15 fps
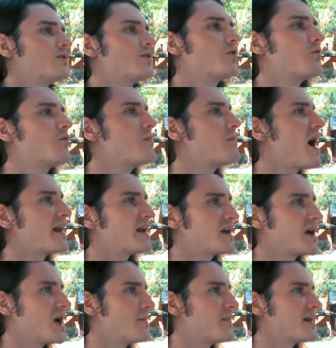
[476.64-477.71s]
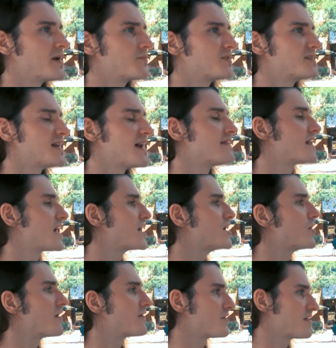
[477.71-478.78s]
who am I to come in and pretend that I
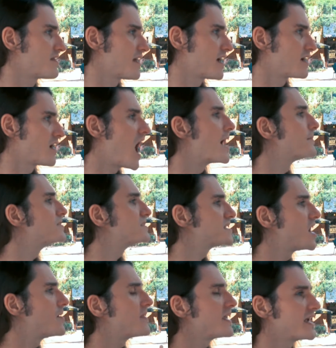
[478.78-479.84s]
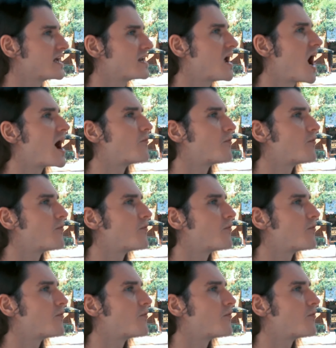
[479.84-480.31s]
know everything? I'm just coming in. I